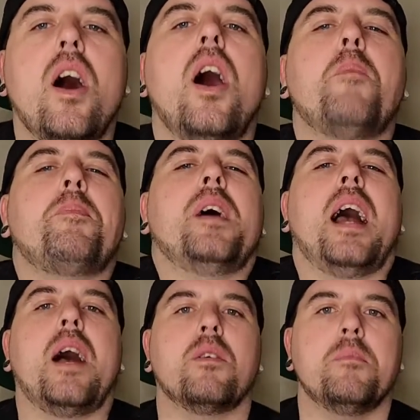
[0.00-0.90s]
up
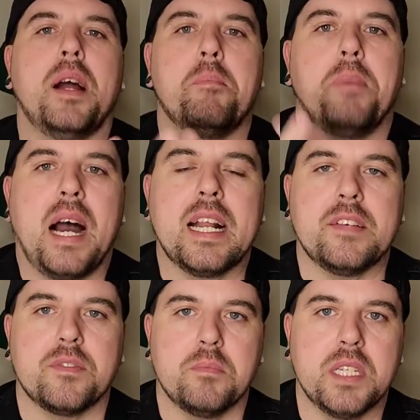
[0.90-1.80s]
out of my body
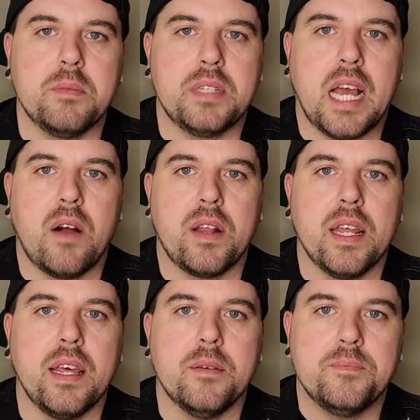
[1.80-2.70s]
from deep down
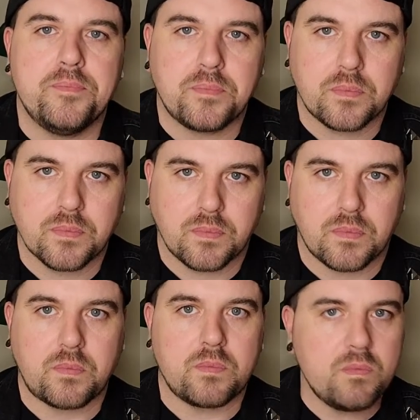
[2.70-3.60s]
in it
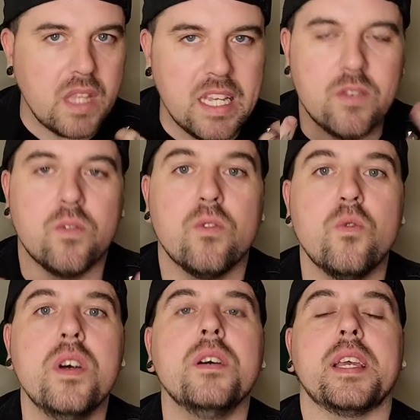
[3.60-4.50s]
and
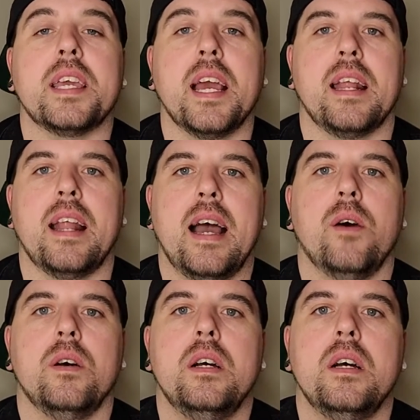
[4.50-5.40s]
really get it out.